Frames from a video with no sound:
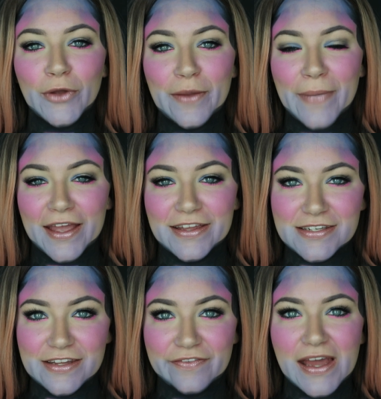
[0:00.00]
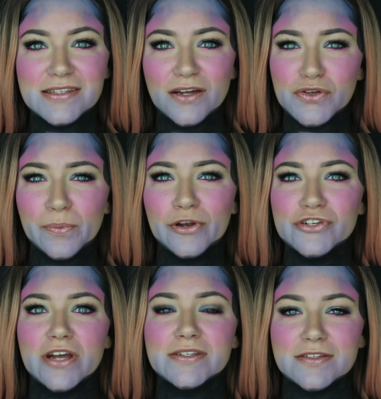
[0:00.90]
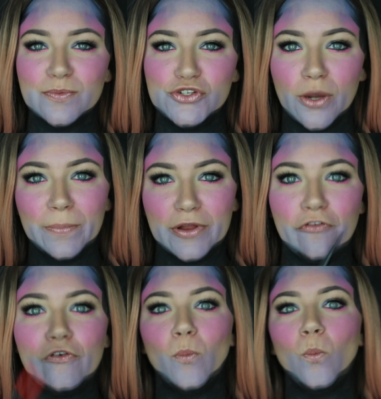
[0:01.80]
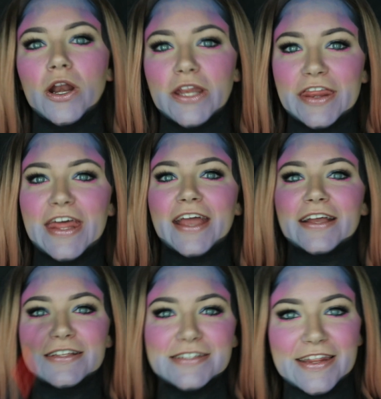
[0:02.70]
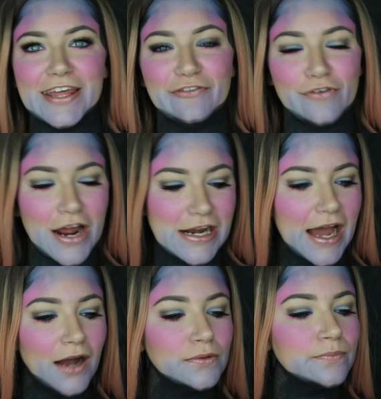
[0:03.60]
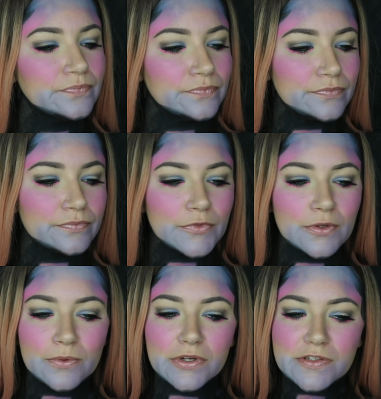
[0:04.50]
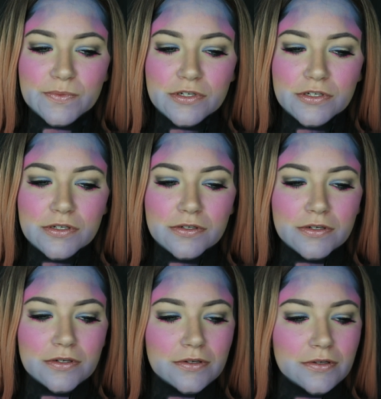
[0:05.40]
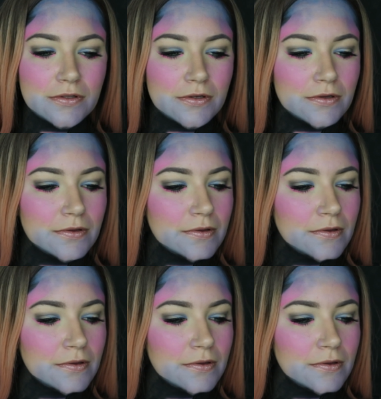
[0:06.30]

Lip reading: I'm going back into the face. I do apologise because I'm jumping from one thing to the other right now. Why is my chin looking like that?